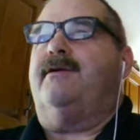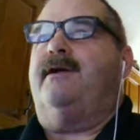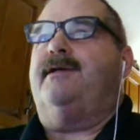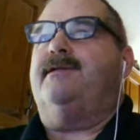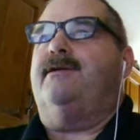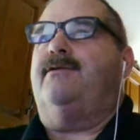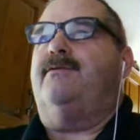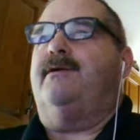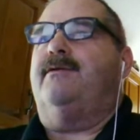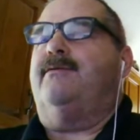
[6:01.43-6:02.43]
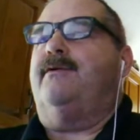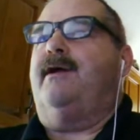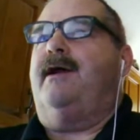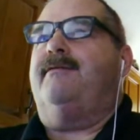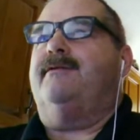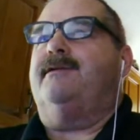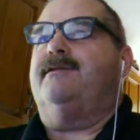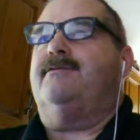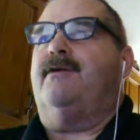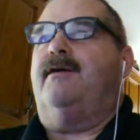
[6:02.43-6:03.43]
crazy old weather we're having is
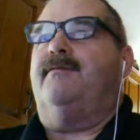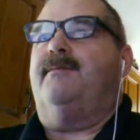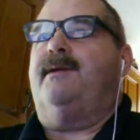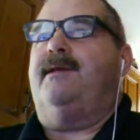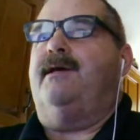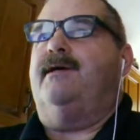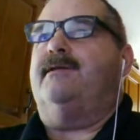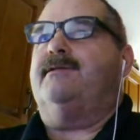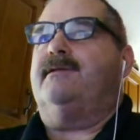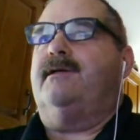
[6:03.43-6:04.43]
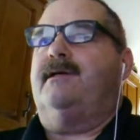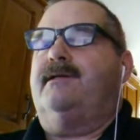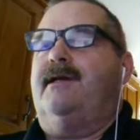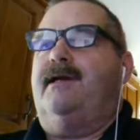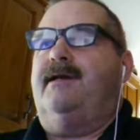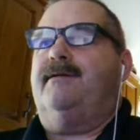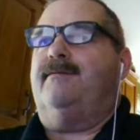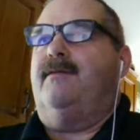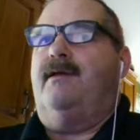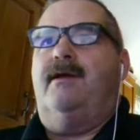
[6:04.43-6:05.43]
just driving me nuts. I tell you.